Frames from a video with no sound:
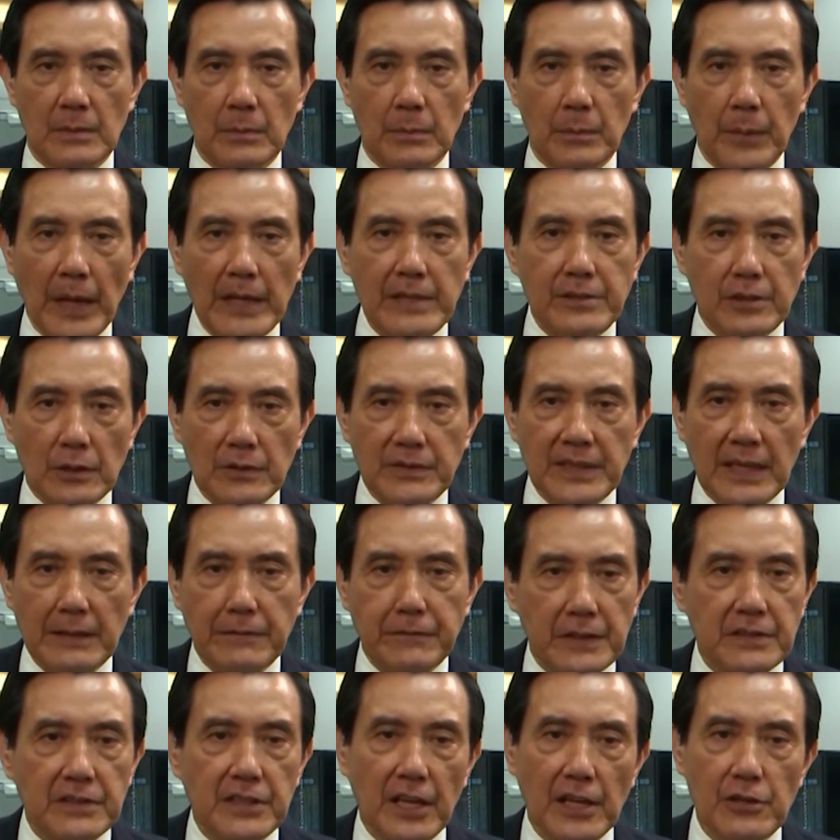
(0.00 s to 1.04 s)
Based on that
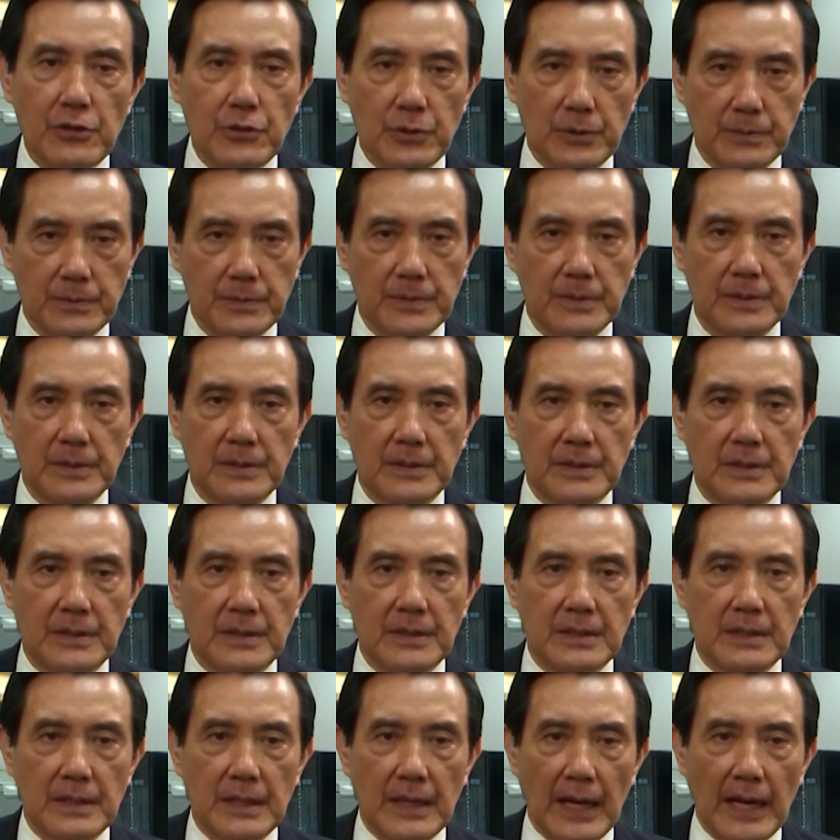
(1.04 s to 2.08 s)
foundation,
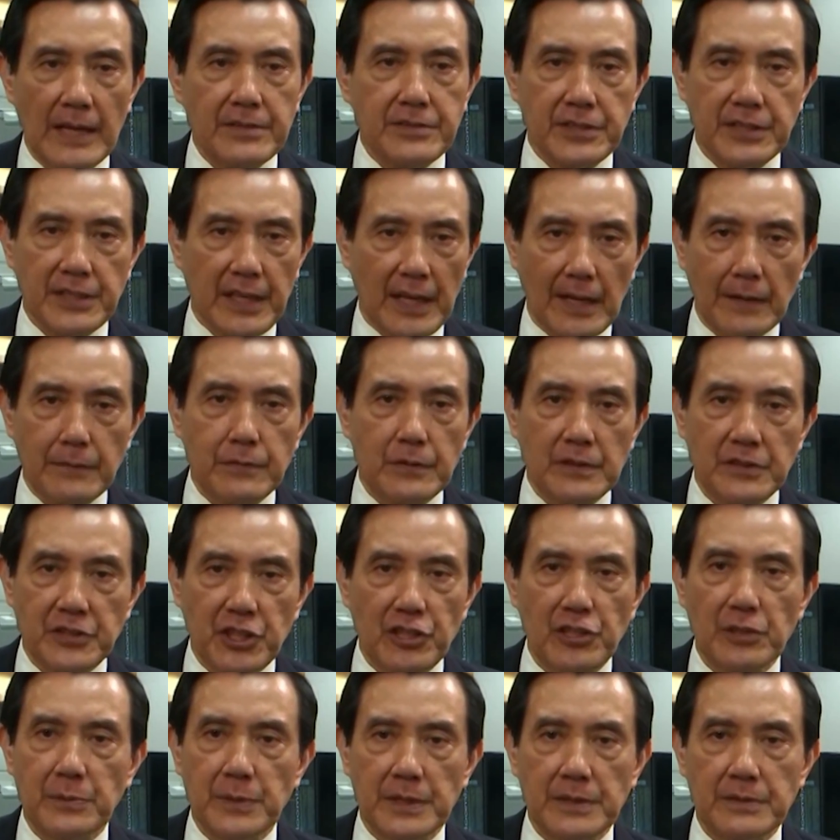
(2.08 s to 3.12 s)
SEF
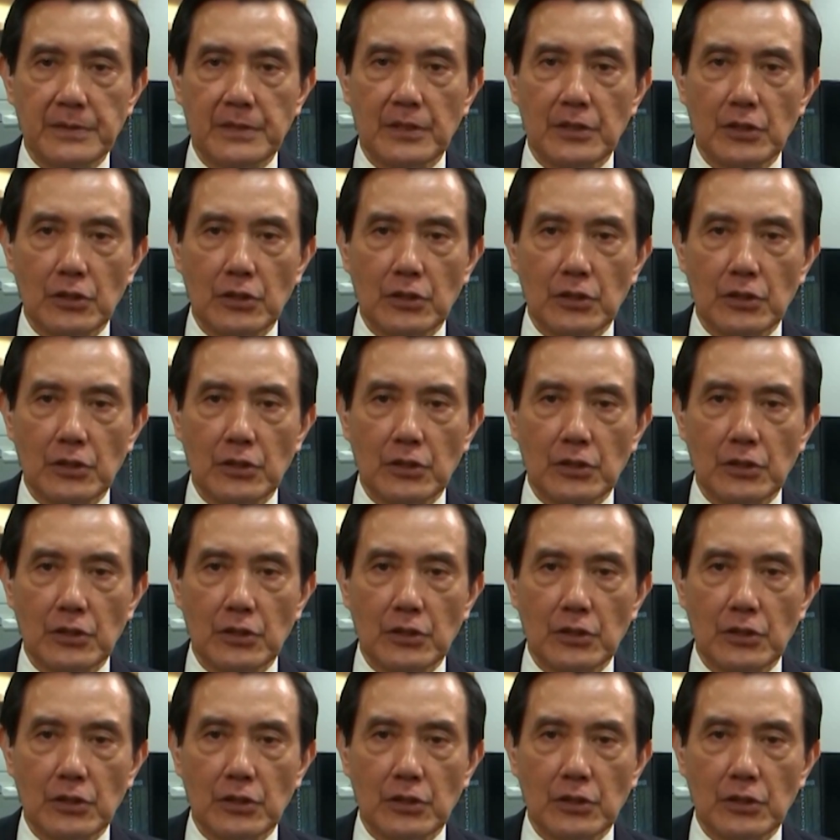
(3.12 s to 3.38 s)
Chairman